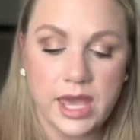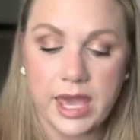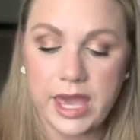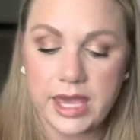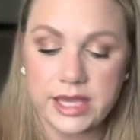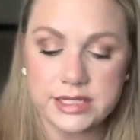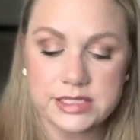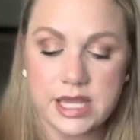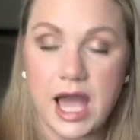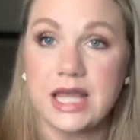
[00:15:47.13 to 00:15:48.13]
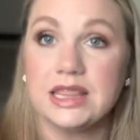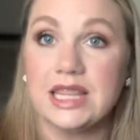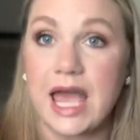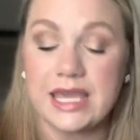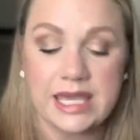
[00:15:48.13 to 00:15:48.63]
And I
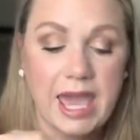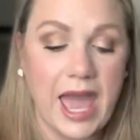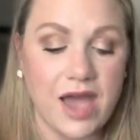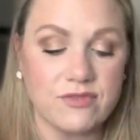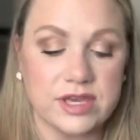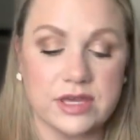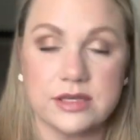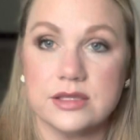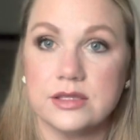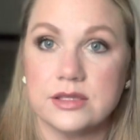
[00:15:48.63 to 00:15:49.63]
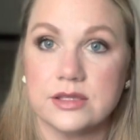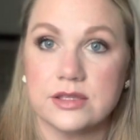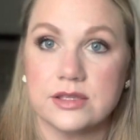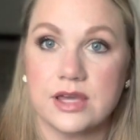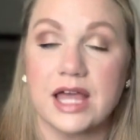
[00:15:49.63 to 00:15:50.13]
like having,
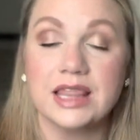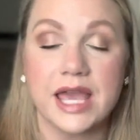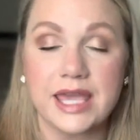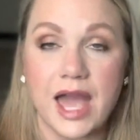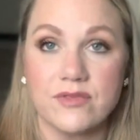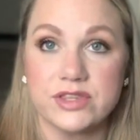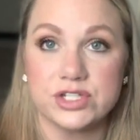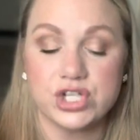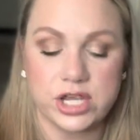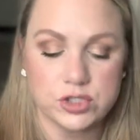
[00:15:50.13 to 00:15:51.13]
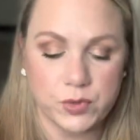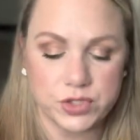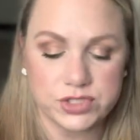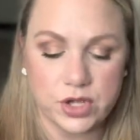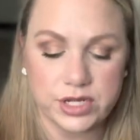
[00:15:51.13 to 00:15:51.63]
I like having the change
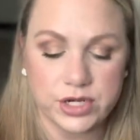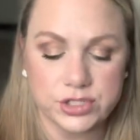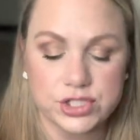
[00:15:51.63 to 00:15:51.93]
purse on here.